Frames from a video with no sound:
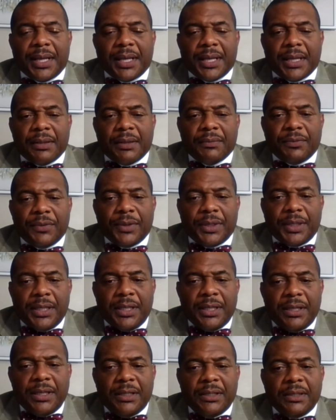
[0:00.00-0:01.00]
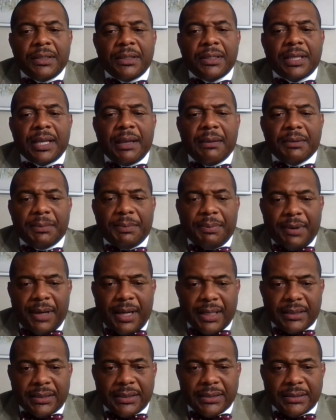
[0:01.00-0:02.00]
And when he came to
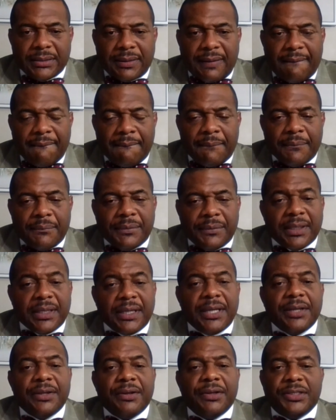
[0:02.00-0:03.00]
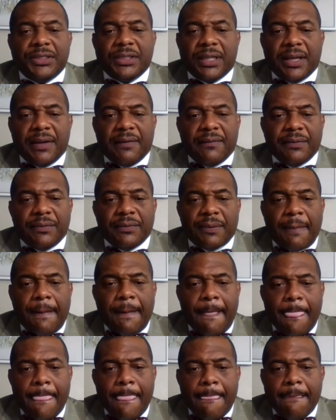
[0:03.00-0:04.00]
practice, the energy level
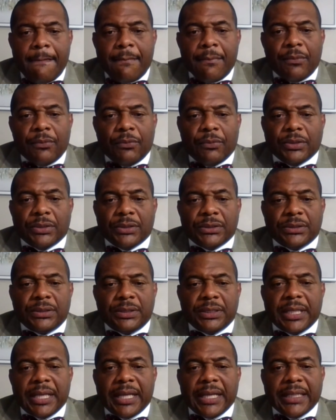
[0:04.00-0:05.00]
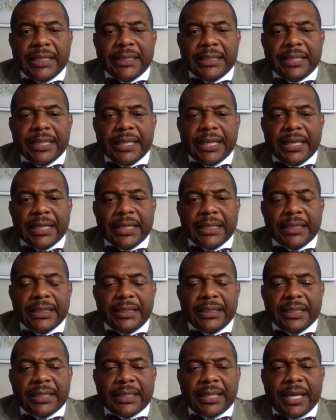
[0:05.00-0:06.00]
was night and day.
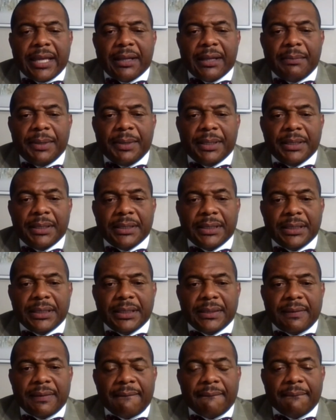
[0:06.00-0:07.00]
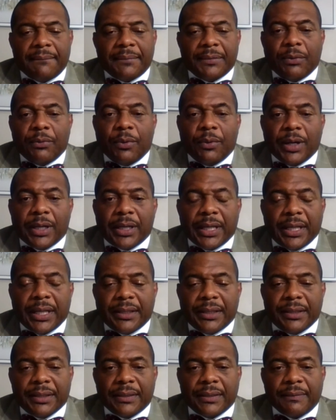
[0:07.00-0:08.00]
The accountability, the work
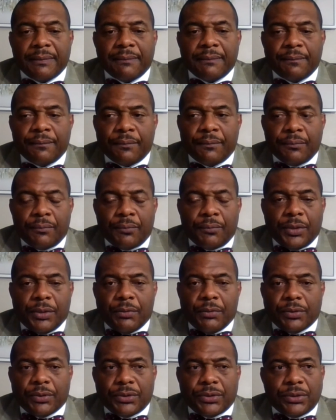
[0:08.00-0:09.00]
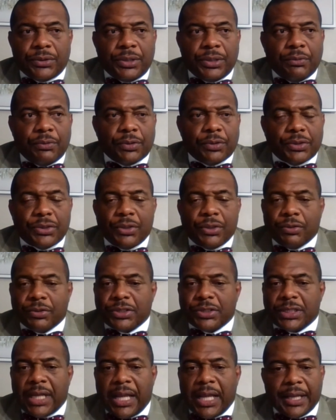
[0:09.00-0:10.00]
ethic, there was no
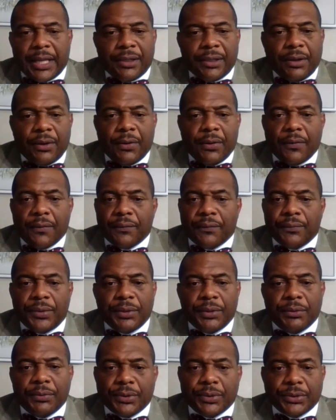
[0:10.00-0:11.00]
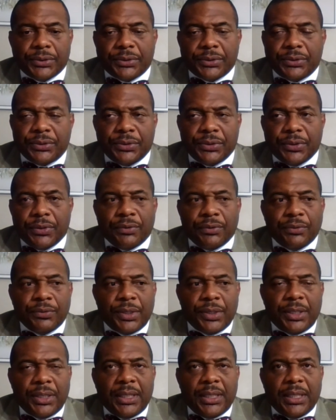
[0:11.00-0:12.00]
slacking off. It was, you know,
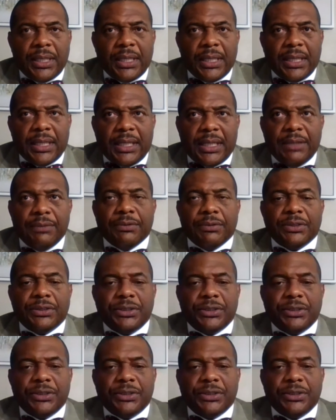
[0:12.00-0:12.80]
he